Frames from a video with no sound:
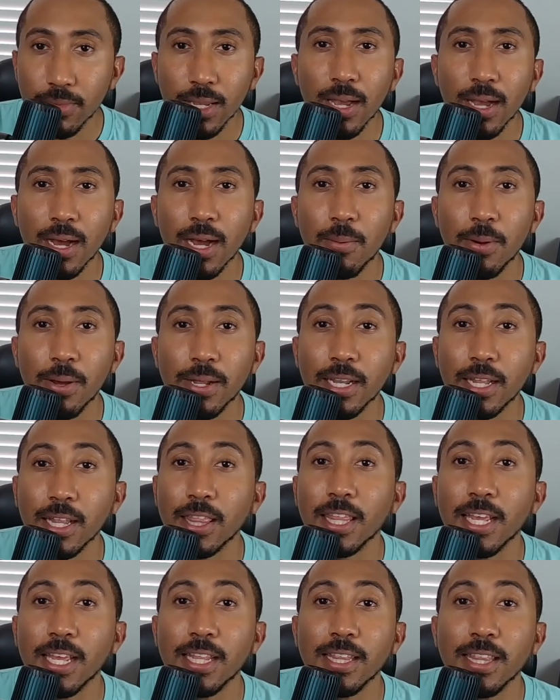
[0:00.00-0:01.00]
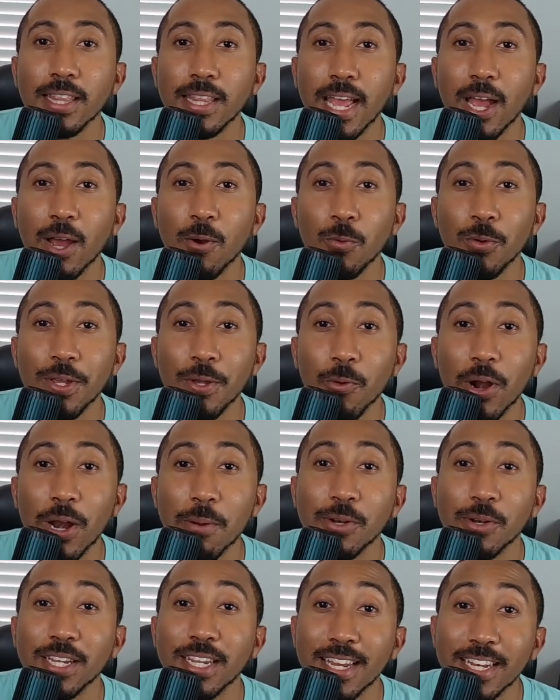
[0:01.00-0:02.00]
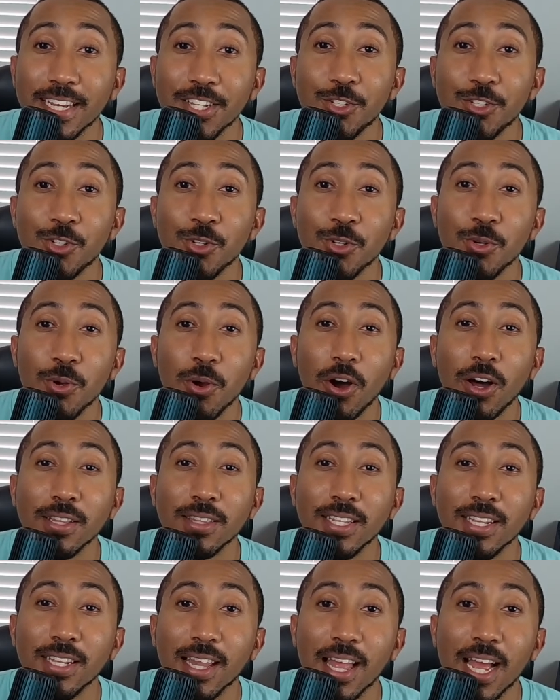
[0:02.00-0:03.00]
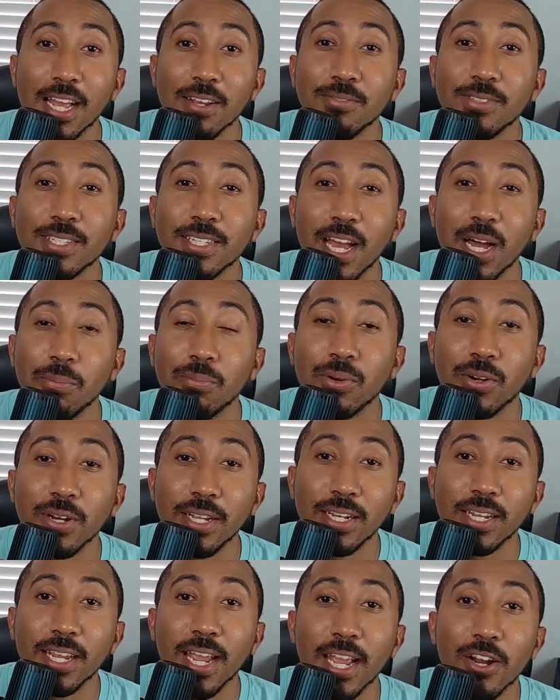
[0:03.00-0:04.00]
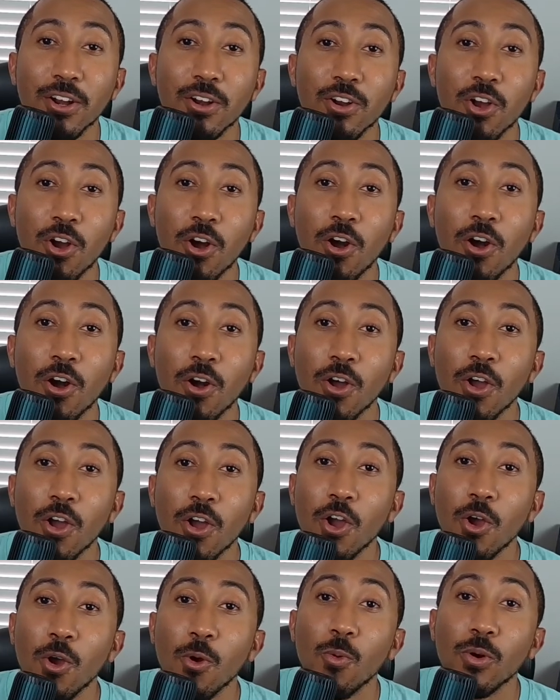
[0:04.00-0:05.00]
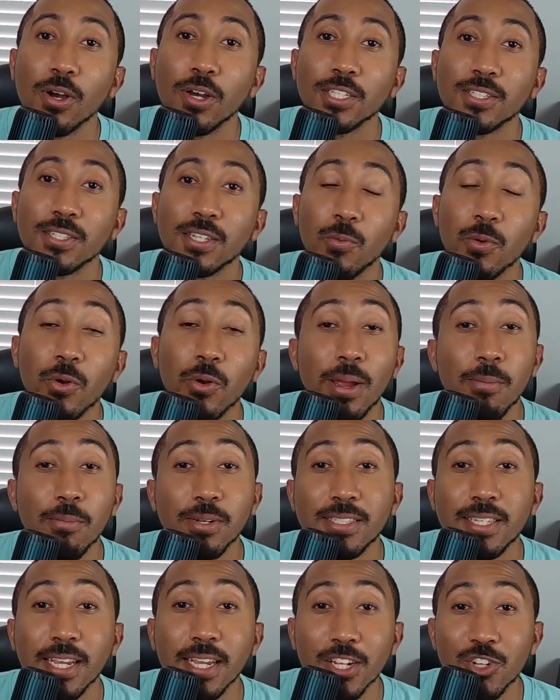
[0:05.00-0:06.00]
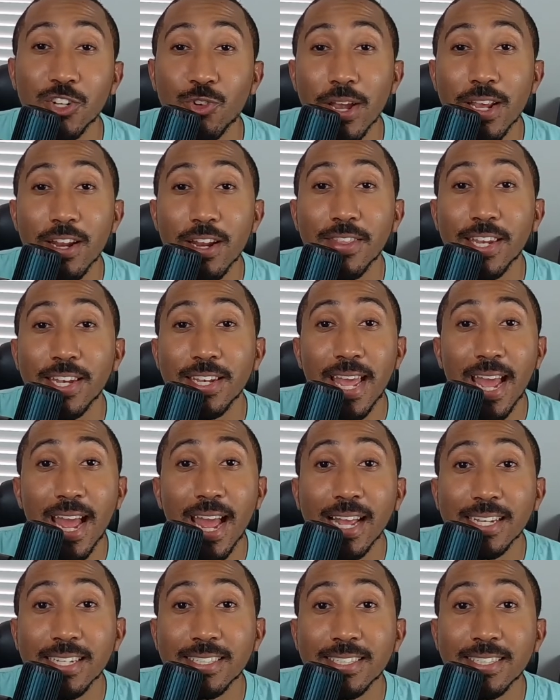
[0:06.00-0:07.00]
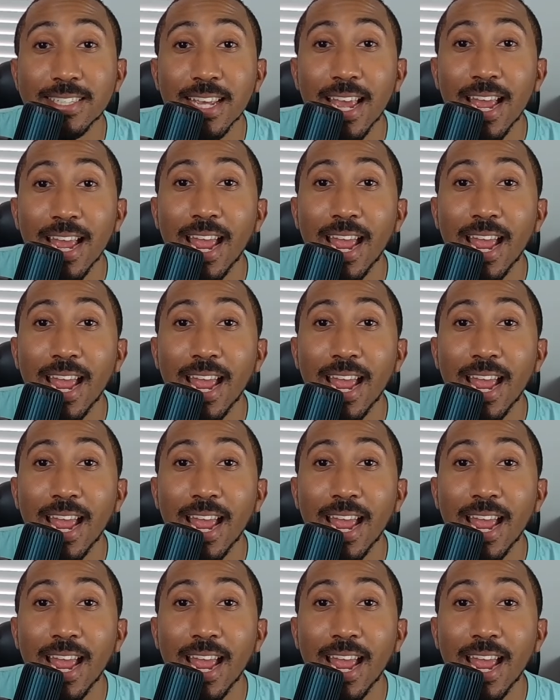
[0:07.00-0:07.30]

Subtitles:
Another thing that we were able to get into on the live scalper indicator call was we were able to take a trade on the DAX.